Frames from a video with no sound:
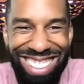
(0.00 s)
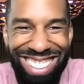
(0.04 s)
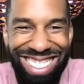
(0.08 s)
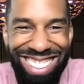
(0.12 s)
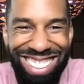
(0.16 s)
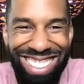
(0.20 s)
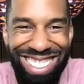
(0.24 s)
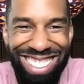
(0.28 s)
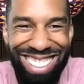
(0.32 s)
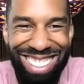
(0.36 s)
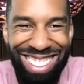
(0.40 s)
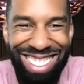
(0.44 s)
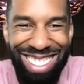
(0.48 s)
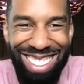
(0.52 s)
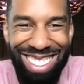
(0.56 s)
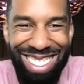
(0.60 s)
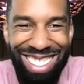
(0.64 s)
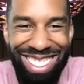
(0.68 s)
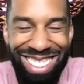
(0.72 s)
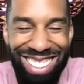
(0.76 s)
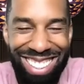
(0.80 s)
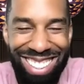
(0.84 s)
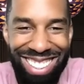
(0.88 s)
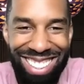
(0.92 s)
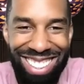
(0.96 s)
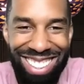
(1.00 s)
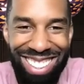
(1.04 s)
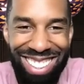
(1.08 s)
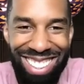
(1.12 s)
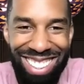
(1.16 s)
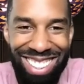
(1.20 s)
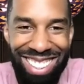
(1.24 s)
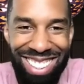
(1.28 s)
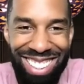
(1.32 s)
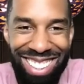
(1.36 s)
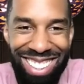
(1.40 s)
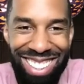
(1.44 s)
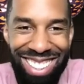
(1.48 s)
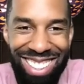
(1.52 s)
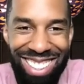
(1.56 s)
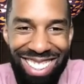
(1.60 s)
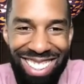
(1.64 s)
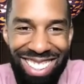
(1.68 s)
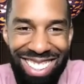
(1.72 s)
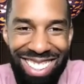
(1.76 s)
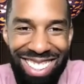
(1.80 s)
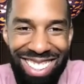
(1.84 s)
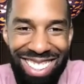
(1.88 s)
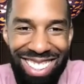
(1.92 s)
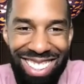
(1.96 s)

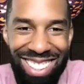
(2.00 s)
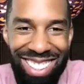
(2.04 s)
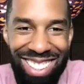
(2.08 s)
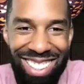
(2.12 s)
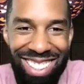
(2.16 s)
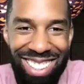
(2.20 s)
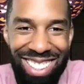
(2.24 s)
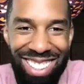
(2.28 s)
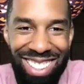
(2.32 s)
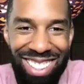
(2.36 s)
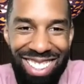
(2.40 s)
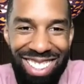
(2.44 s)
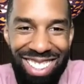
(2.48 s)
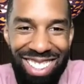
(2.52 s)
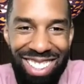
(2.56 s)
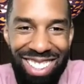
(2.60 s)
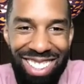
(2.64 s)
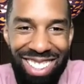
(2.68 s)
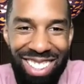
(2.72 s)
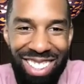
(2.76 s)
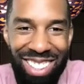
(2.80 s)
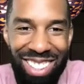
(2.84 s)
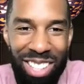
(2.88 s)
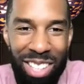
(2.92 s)
This person isn't speaking.